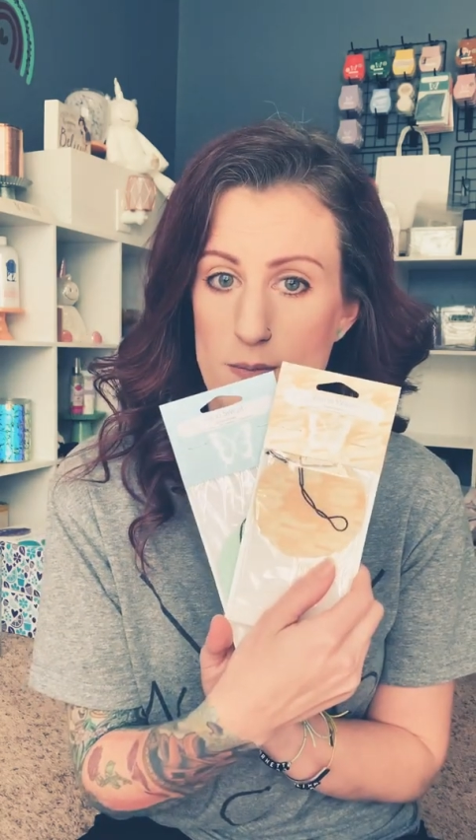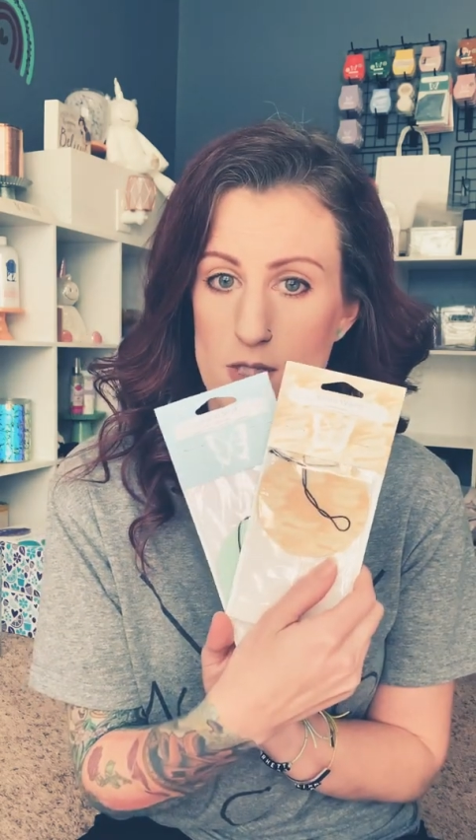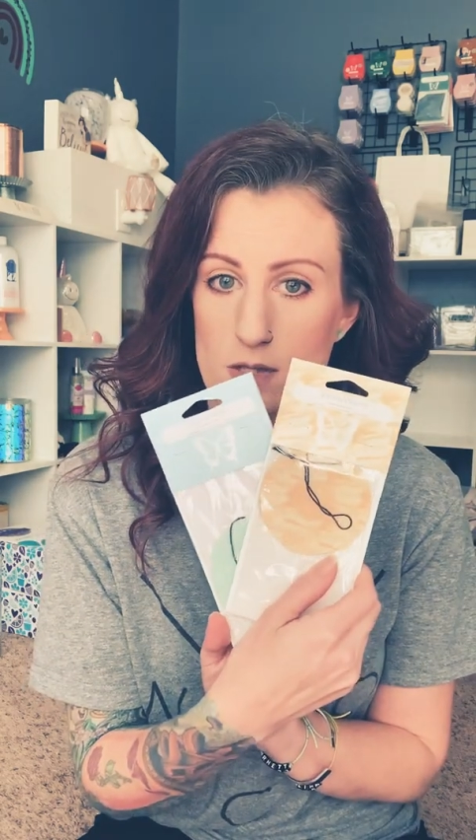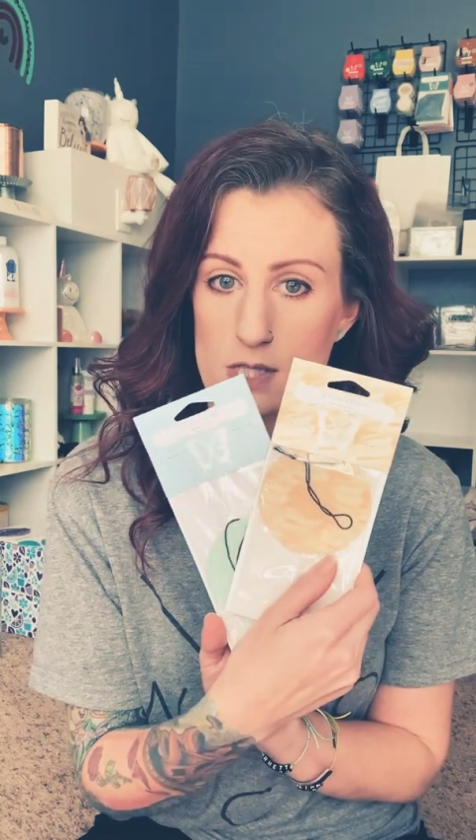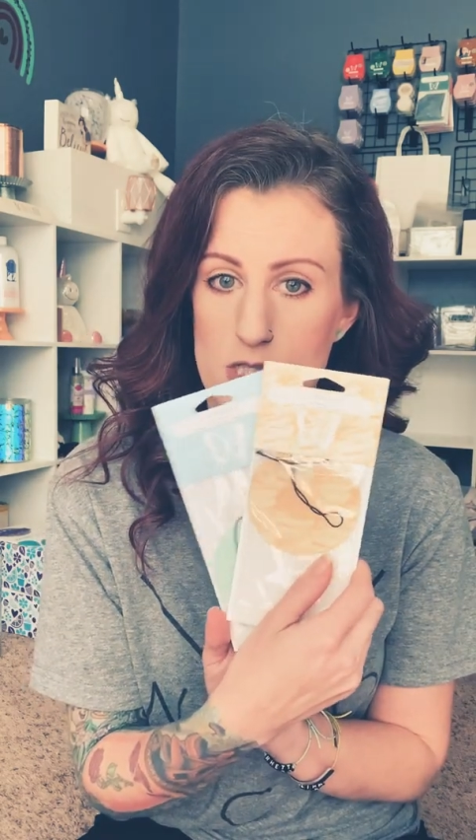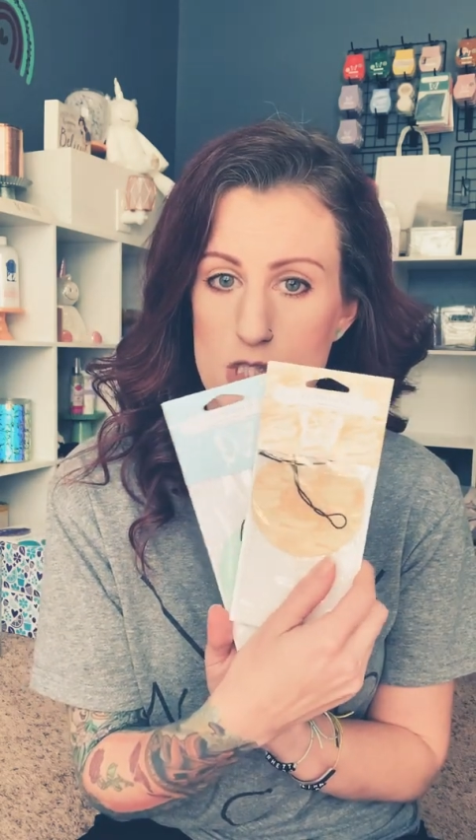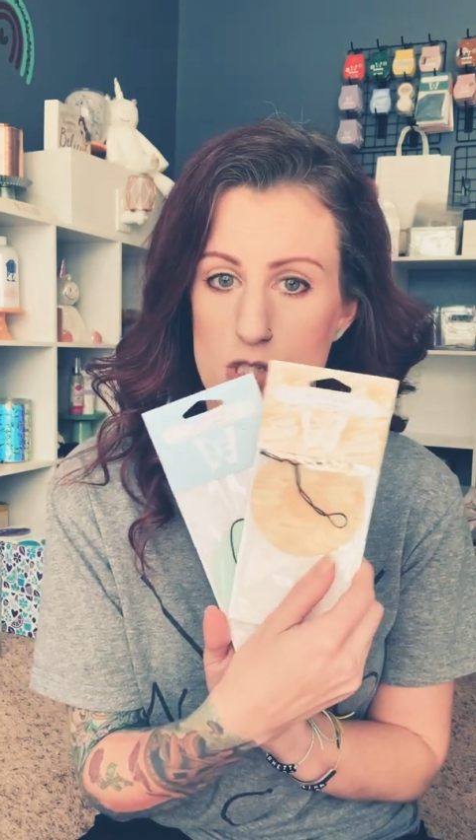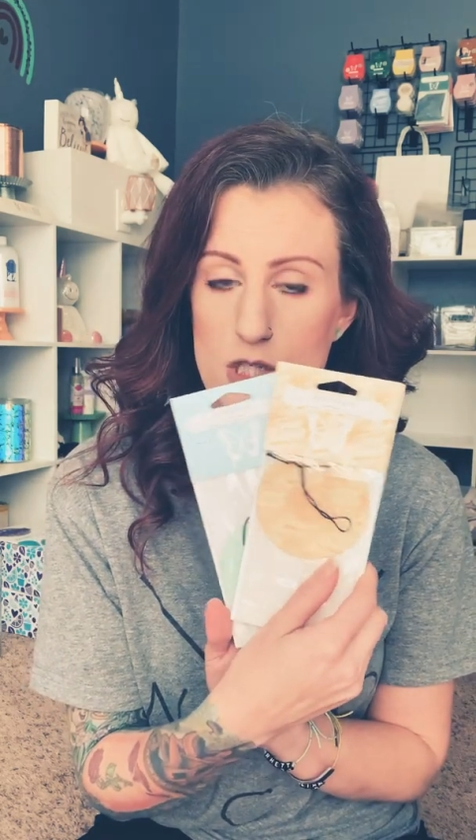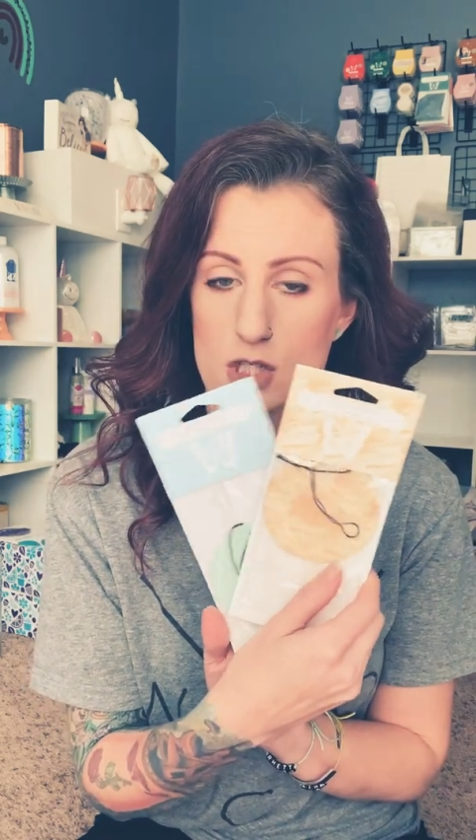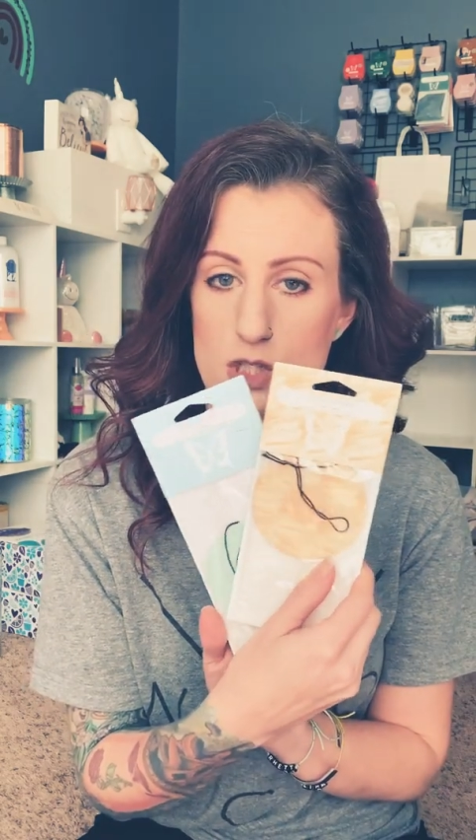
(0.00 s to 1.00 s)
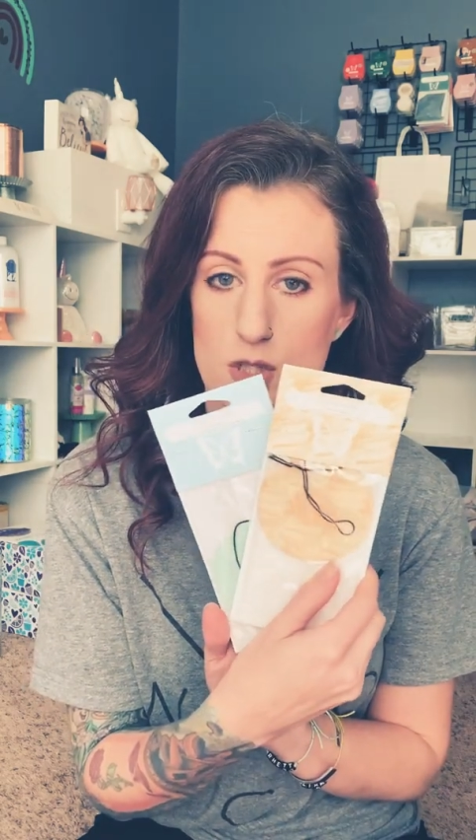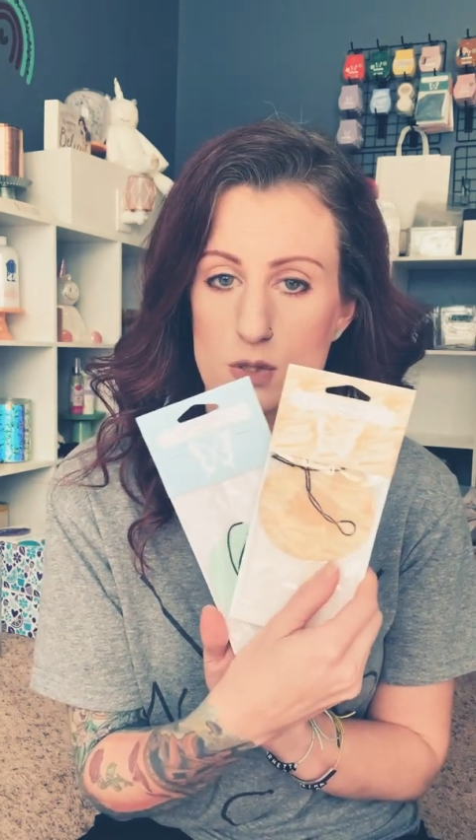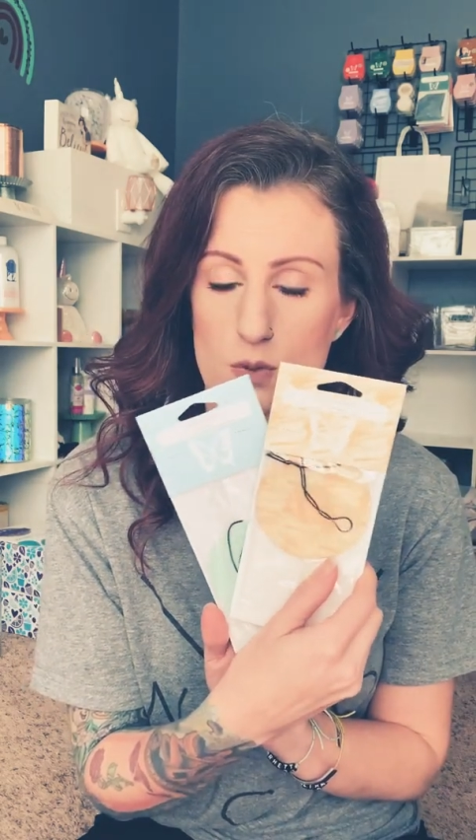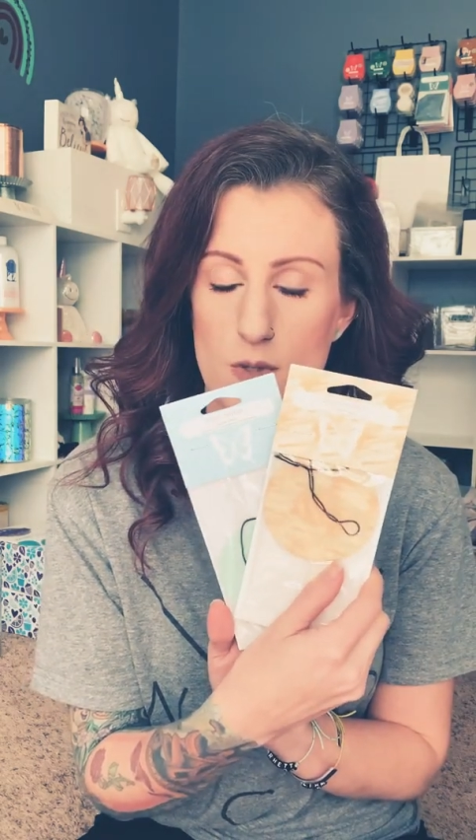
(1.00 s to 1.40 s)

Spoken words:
So this is the two